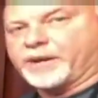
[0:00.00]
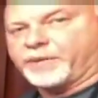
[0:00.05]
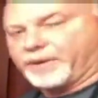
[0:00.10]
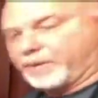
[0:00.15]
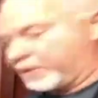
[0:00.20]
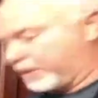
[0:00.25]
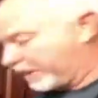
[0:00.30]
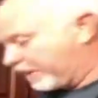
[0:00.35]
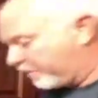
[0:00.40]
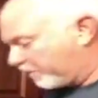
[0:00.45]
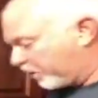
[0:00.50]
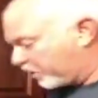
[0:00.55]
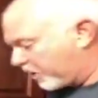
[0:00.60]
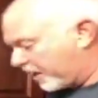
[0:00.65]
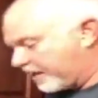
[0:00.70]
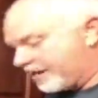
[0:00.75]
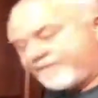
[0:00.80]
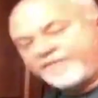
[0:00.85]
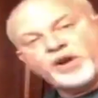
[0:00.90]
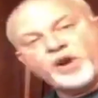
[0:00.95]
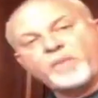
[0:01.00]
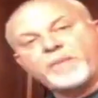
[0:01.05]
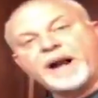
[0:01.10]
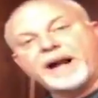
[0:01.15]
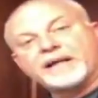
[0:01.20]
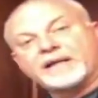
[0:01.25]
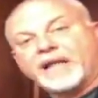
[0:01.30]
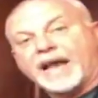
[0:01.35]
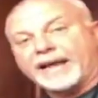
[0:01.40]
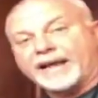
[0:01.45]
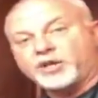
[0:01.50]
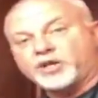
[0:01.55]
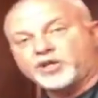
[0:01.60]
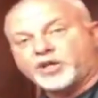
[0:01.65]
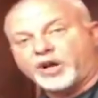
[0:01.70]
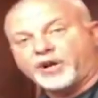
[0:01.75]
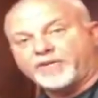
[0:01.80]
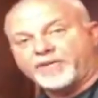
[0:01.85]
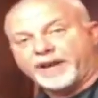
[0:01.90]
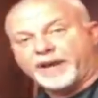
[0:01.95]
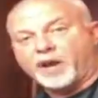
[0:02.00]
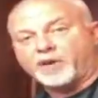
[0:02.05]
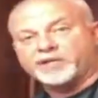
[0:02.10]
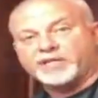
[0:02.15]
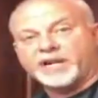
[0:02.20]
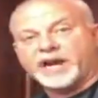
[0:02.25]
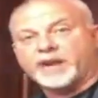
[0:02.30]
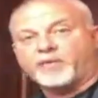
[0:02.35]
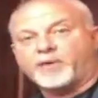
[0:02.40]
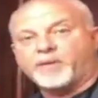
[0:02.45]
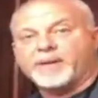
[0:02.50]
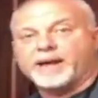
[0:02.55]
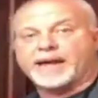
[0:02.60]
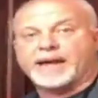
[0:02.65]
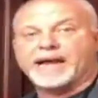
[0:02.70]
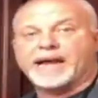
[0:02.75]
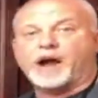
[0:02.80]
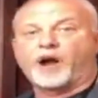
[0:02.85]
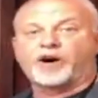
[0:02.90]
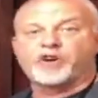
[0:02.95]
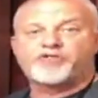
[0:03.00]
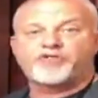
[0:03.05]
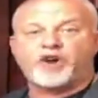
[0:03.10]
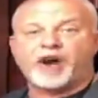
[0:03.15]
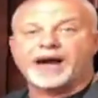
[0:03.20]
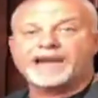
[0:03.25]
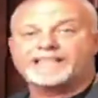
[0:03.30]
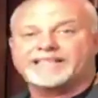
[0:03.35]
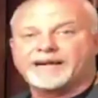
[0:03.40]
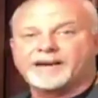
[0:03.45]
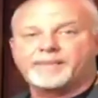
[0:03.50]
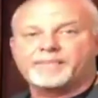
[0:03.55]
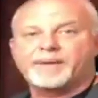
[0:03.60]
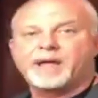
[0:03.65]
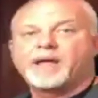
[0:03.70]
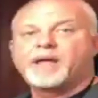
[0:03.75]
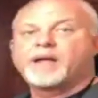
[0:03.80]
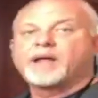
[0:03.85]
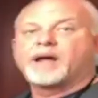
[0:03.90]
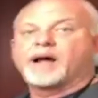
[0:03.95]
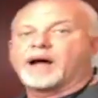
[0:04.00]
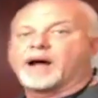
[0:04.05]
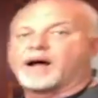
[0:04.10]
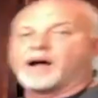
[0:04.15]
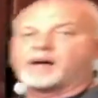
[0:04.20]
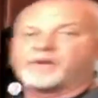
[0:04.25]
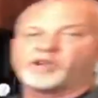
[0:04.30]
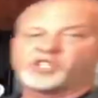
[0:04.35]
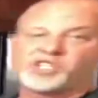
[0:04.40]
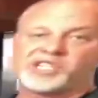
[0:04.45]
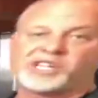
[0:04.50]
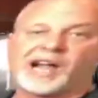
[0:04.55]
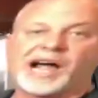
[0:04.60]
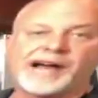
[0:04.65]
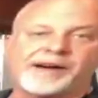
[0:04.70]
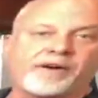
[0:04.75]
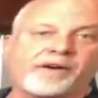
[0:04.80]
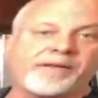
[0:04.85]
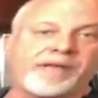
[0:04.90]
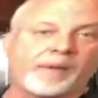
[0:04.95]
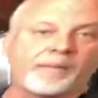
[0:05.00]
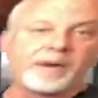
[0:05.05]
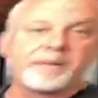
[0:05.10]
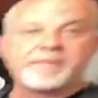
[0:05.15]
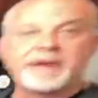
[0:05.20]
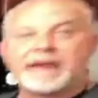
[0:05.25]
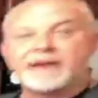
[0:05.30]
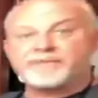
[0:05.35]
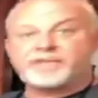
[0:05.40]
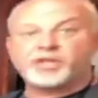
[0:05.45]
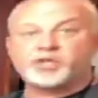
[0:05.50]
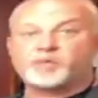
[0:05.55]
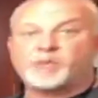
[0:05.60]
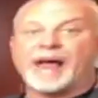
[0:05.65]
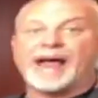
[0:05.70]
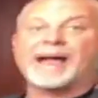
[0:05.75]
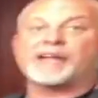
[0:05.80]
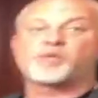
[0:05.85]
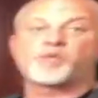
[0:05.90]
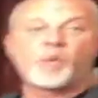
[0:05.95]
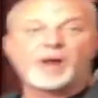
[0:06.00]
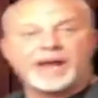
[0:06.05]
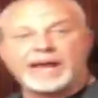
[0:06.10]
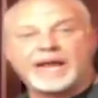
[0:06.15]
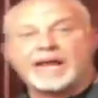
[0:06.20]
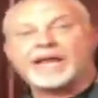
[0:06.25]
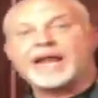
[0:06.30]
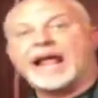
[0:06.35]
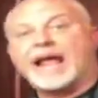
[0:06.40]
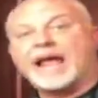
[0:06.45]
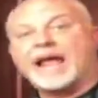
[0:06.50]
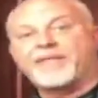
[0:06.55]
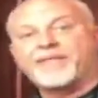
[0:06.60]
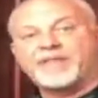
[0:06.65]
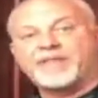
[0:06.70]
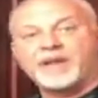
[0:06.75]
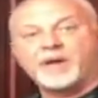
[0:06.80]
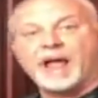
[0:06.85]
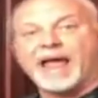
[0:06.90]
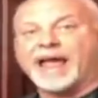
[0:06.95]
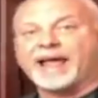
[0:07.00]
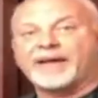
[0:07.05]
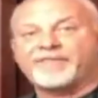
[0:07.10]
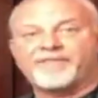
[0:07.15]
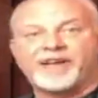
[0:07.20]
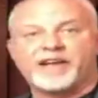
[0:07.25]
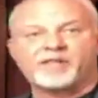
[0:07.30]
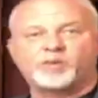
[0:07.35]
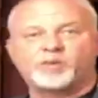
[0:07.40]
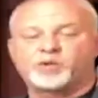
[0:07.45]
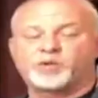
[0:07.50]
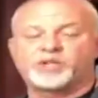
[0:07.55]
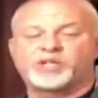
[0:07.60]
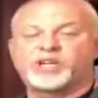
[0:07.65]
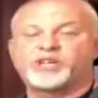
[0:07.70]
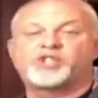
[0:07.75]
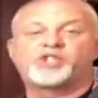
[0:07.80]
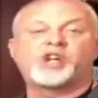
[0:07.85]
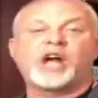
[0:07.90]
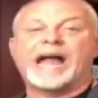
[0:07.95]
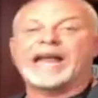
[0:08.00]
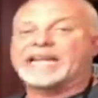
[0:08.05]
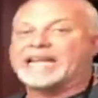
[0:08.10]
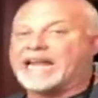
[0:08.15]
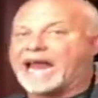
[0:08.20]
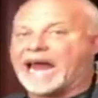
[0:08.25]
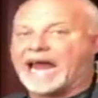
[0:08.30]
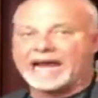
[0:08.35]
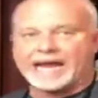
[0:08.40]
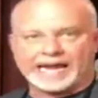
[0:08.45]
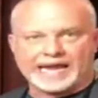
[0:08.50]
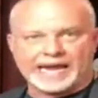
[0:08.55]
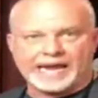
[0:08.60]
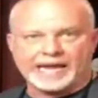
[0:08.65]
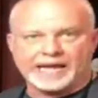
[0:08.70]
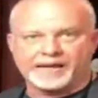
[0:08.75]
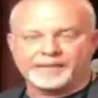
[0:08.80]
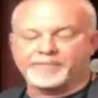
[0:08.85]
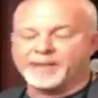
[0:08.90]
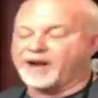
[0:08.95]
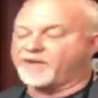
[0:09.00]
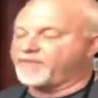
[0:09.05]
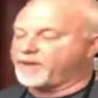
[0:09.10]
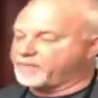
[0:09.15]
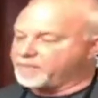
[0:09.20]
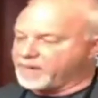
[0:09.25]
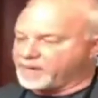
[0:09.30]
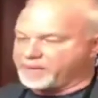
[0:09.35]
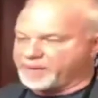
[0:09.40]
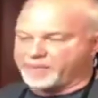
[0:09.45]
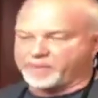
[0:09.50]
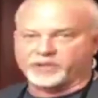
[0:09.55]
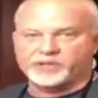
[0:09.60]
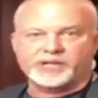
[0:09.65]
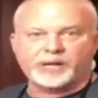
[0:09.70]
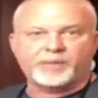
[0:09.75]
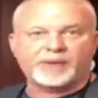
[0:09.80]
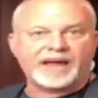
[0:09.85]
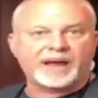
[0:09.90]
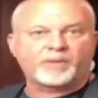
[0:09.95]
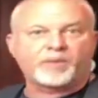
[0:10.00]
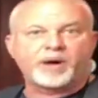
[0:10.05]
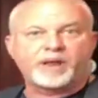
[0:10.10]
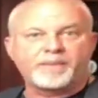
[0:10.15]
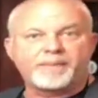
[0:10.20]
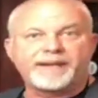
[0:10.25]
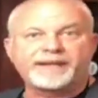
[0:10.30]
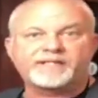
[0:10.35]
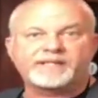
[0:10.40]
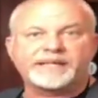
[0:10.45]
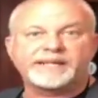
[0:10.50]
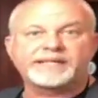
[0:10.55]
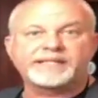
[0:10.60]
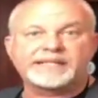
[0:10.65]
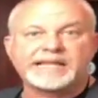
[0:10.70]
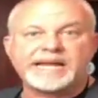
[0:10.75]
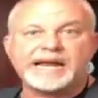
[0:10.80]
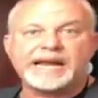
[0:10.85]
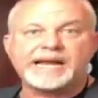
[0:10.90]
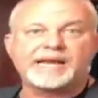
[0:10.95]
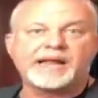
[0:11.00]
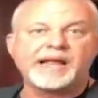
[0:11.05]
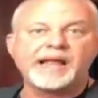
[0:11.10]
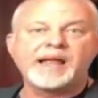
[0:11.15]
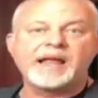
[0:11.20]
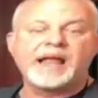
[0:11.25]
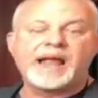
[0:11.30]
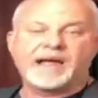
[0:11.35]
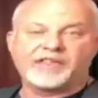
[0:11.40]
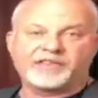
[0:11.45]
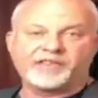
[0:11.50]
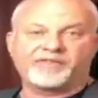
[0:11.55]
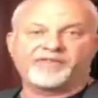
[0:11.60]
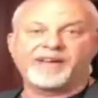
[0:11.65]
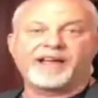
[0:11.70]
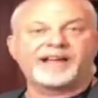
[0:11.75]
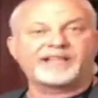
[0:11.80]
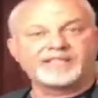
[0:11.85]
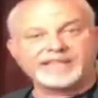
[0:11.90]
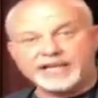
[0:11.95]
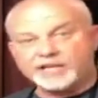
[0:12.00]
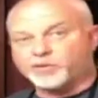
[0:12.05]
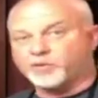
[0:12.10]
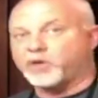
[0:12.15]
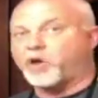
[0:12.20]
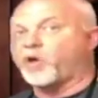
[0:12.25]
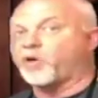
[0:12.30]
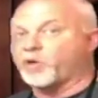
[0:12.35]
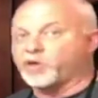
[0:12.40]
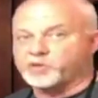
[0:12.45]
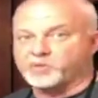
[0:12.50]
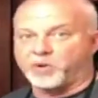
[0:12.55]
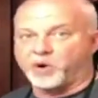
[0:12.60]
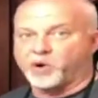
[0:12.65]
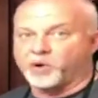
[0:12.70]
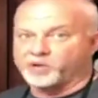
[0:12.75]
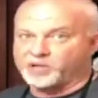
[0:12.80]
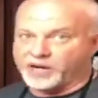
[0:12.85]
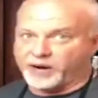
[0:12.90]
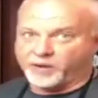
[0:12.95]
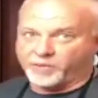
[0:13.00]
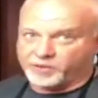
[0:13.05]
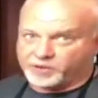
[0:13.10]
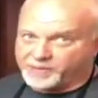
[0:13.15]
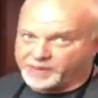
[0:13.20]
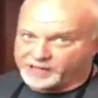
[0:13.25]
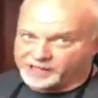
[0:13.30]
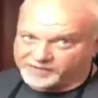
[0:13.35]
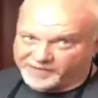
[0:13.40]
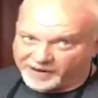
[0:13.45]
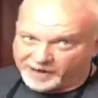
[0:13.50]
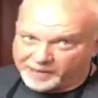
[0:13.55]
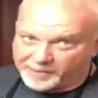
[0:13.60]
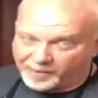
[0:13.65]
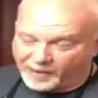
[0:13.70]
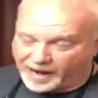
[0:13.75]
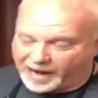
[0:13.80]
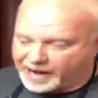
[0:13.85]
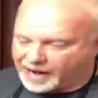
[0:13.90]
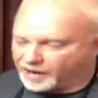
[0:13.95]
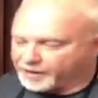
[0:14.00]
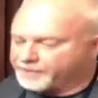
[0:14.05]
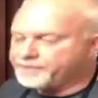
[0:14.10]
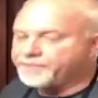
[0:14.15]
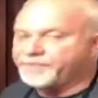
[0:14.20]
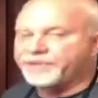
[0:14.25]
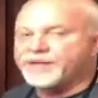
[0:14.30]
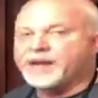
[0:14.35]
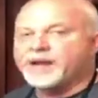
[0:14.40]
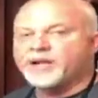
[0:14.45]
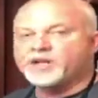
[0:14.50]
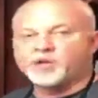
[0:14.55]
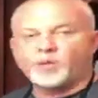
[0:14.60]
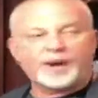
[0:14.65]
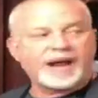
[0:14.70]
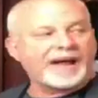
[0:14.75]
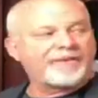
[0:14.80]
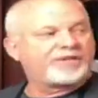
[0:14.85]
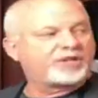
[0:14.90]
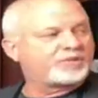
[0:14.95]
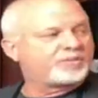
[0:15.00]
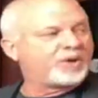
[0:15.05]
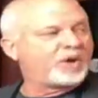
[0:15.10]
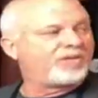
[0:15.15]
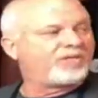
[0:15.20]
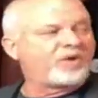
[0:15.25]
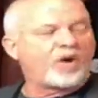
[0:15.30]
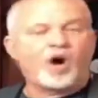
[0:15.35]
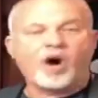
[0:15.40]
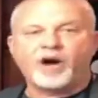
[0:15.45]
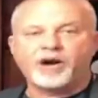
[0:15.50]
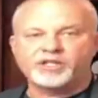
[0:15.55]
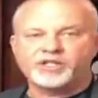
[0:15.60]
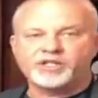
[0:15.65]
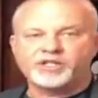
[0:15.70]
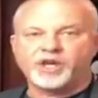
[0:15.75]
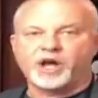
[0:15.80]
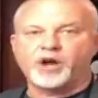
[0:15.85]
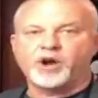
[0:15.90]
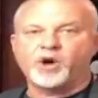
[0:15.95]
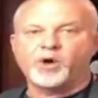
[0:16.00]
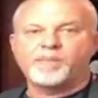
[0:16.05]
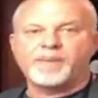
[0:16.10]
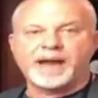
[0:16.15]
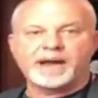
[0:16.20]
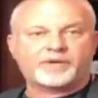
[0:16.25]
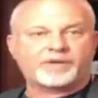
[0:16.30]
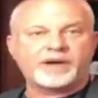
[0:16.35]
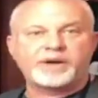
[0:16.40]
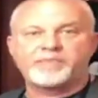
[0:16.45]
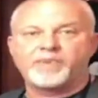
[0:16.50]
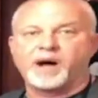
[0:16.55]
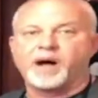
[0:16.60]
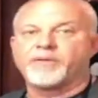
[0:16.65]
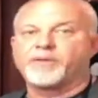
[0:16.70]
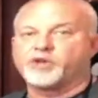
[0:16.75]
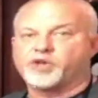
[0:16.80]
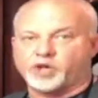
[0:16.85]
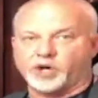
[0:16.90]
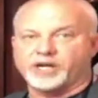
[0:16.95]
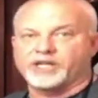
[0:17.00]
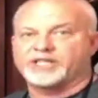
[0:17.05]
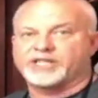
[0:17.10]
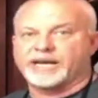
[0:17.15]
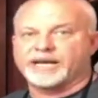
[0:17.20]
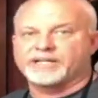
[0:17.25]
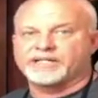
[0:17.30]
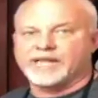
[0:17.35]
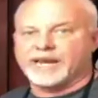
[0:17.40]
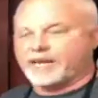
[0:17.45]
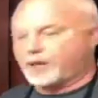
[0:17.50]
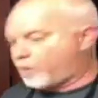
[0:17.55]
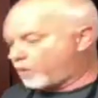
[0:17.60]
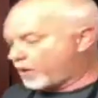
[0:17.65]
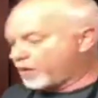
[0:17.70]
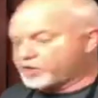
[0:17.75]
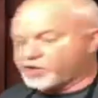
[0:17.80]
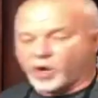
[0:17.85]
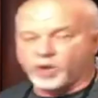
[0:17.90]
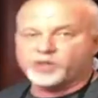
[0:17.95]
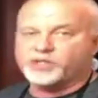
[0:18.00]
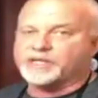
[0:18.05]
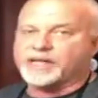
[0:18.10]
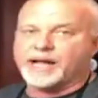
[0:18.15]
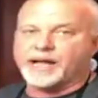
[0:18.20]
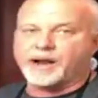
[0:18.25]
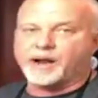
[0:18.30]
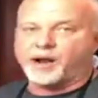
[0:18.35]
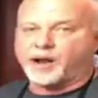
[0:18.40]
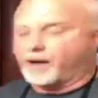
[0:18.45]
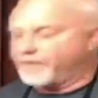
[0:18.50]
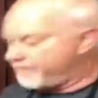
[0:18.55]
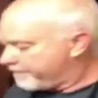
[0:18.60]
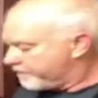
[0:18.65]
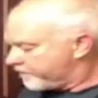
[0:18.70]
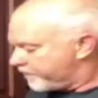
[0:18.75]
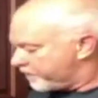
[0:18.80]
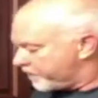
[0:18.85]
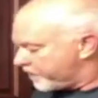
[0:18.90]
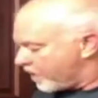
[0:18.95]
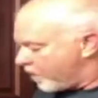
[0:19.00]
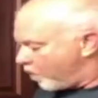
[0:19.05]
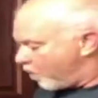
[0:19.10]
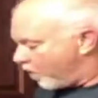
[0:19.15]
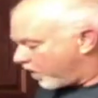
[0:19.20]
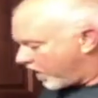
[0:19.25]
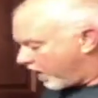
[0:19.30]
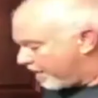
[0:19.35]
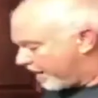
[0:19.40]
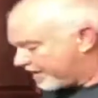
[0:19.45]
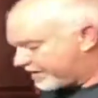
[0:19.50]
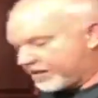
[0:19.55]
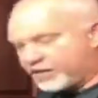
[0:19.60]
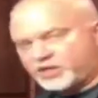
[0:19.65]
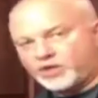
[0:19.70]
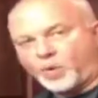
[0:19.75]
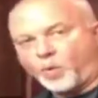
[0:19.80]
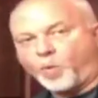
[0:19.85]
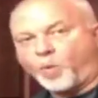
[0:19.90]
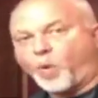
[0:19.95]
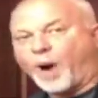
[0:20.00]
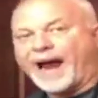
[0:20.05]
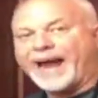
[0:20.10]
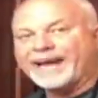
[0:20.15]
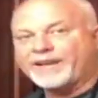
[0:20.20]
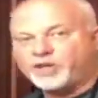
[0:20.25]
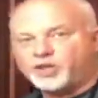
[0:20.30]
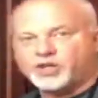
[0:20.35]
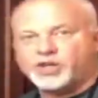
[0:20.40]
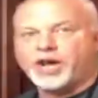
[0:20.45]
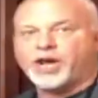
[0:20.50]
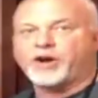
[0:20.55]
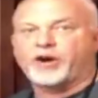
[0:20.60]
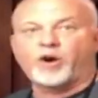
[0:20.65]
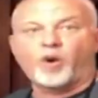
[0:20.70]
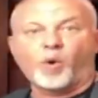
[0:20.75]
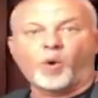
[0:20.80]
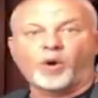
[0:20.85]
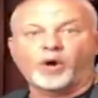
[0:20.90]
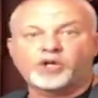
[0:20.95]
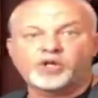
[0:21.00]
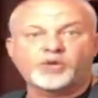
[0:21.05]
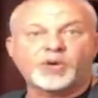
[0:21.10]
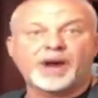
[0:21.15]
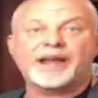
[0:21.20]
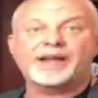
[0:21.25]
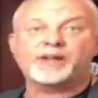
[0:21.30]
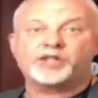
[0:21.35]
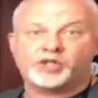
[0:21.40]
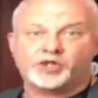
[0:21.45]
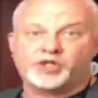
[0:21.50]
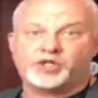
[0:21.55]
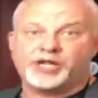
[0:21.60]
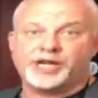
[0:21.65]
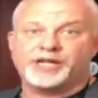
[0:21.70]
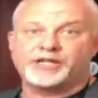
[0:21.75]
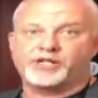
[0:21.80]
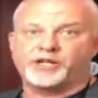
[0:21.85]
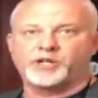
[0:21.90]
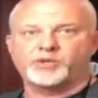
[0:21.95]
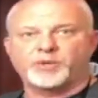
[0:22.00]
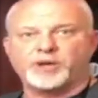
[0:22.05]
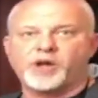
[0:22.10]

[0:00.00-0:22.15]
We really appreciate it. If you don't mind, like and share the video. Tonight we're making our tri-tip slider that we made this past weekend at the Egg Fest, which was a gigantic hit. Matter of fact, many people said we had one of the best things to eat at the fest, and that's with all those pros there, which made us very proud. So we have this beautiful Artisano bakery bun that you're going to see in a second. We're going to toast that off. We're going to make this white cheddar horseradish cheese sauce.